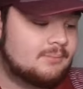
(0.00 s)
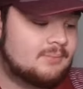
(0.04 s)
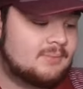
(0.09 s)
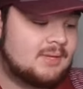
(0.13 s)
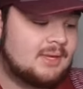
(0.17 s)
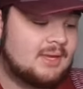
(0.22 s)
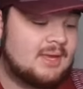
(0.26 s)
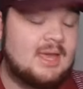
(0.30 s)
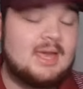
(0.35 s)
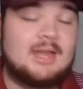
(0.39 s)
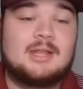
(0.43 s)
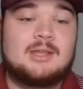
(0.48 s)
to
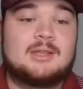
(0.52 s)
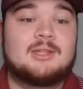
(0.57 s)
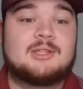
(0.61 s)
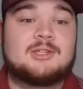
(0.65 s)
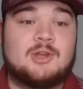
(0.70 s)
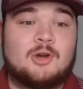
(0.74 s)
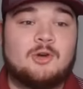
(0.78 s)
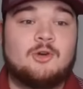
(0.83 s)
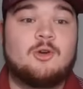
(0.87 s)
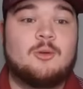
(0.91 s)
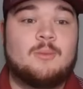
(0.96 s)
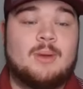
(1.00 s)
get in the
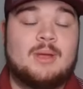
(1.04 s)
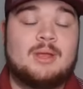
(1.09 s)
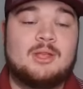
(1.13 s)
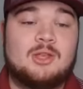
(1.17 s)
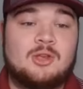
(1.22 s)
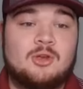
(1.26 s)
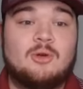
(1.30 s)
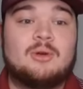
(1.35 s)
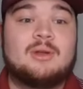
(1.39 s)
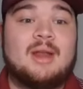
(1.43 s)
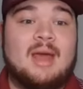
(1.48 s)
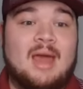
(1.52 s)
tournament,
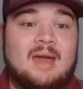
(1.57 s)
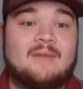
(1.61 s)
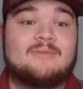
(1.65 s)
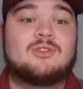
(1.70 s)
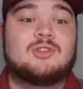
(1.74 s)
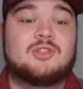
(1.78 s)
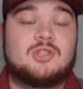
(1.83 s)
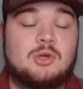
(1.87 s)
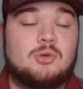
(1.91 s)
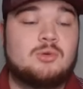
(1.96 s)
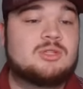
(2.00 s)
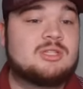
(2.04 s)
you're going to have to
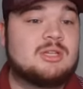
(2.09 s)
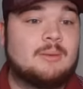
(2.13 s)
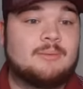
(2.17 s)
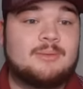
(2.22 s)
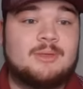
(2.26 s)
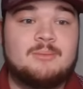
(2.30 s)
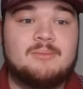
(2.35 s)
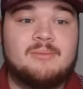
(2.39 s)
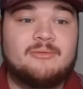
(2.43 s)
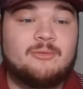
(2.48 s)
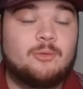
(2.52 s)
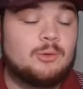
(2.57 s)
do
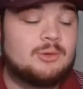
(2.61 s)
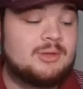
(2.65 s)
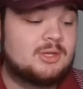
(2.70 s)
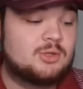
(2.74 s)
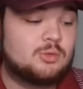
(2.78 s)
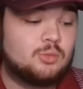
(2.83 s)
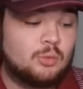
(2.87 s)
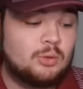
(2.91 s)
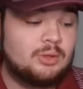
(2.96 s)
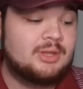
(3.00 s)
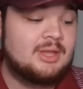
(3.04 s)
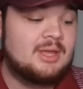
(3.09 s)
something before
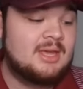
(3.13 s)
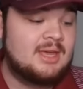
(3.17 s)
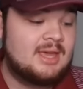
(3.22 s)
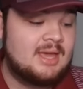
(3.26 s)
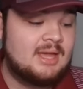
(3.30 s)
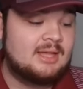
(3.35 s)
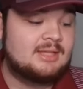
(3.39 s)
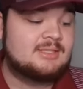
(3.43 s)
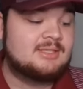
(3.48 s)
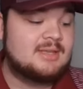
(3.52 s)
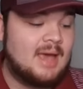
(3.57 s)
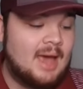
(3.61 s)
this really
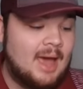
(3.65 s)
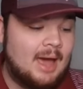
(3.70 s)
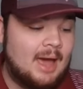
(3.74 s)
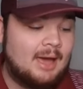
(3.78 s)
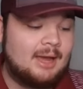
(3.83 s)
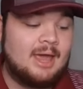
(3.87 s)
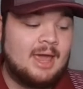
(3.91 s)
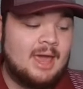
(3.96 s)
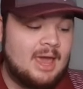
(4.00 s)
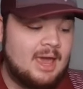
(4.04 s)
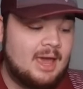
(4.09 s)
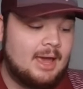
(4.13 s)
gets out
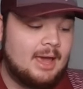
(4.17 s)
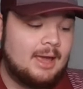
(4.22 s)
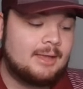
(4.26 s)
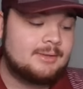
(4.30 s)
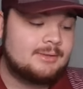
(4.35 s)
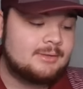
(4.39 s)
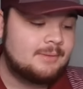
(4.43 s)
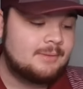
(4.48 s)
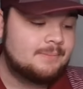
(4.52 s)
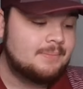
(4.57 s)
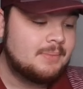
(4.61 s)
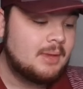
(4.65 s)
of hand.